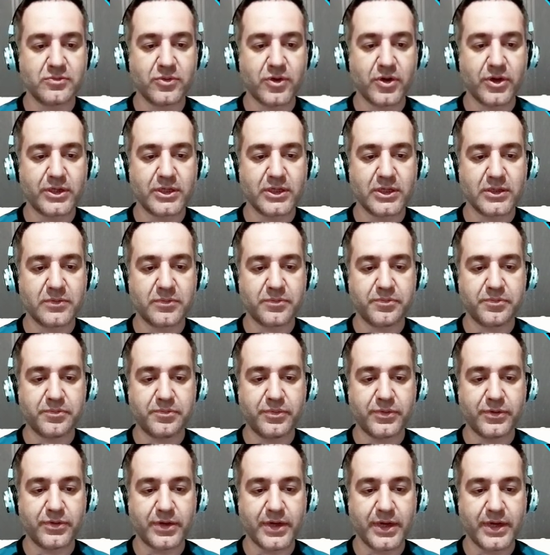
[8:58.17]
Market
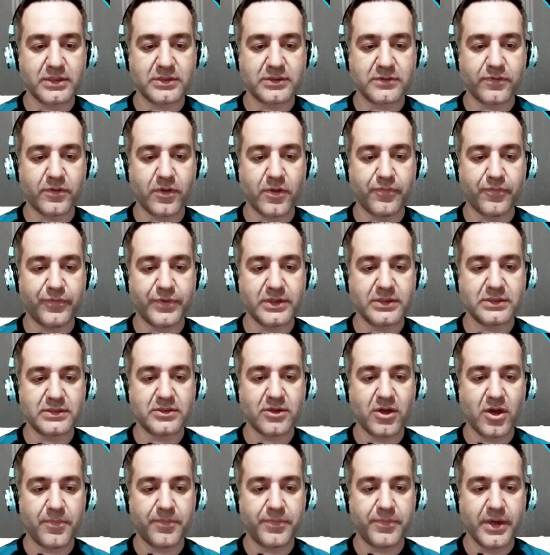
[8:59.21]
breaks from this
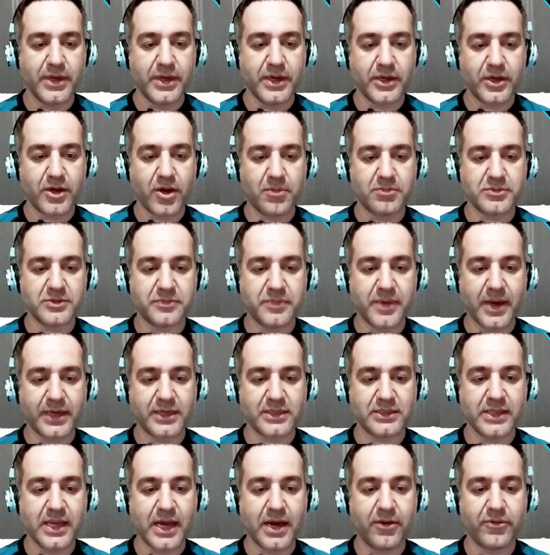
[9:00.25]
top, comes
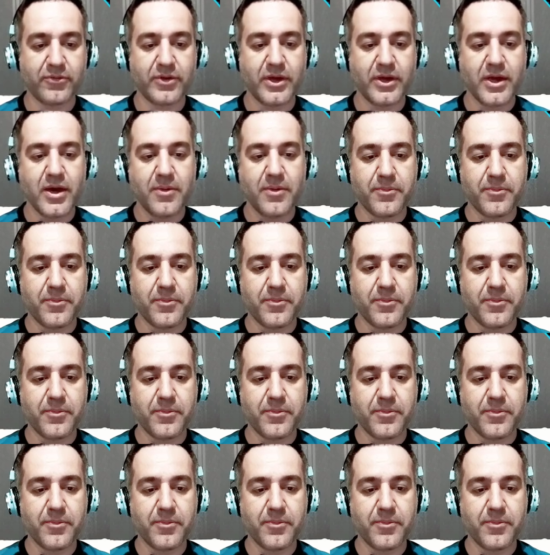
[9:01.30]
back down.